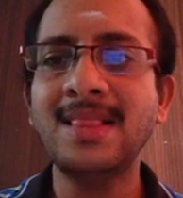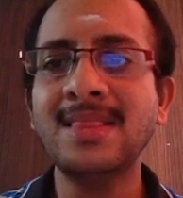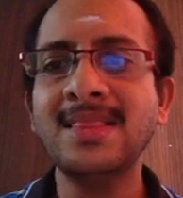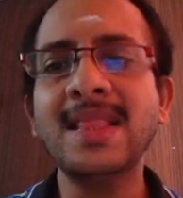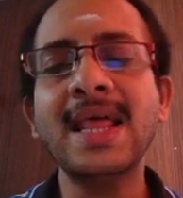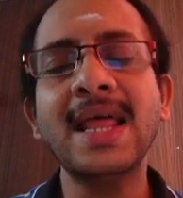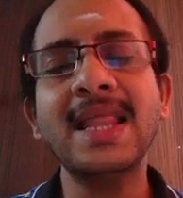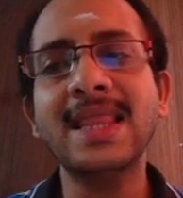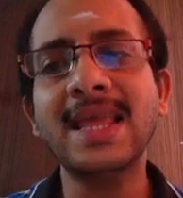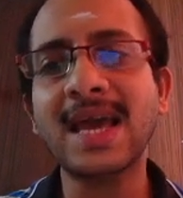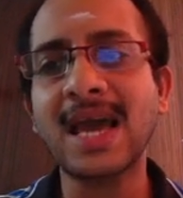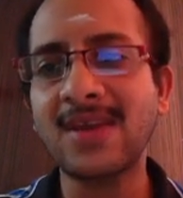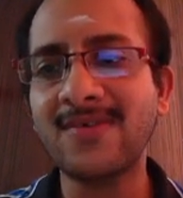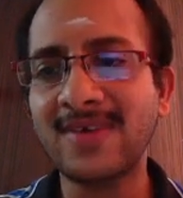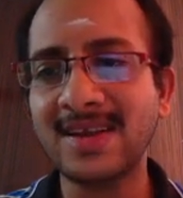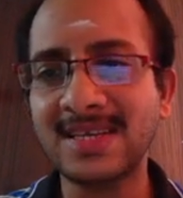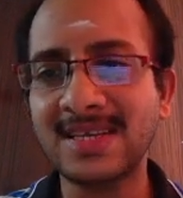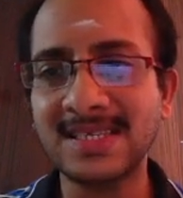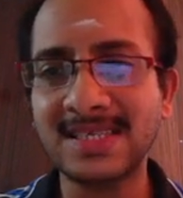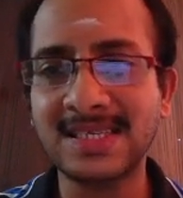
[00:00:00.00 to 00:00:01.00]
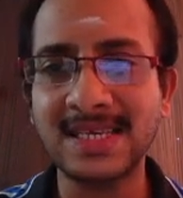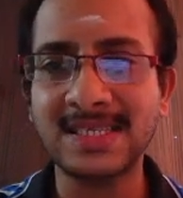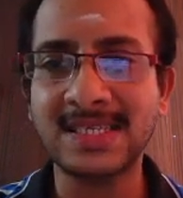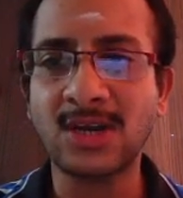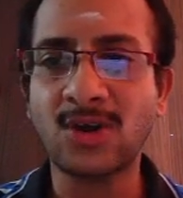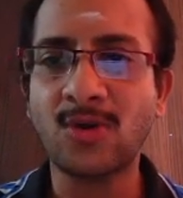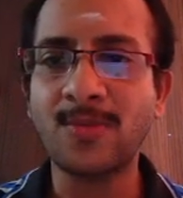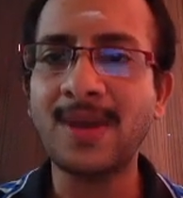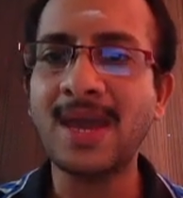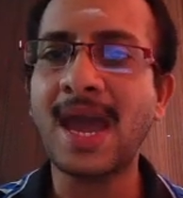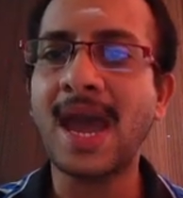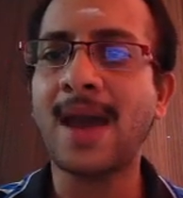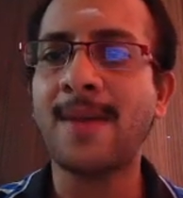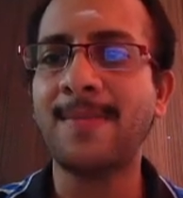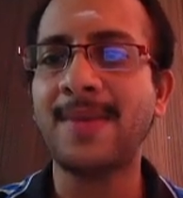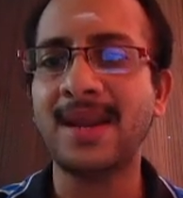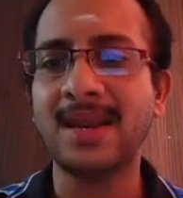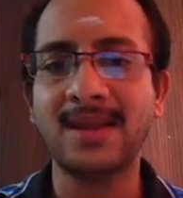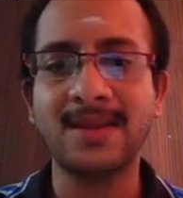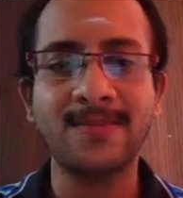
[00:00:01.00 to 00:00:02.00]
Then the convergence is said to be
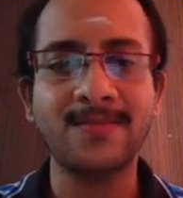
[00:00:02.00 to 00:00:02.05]
happening.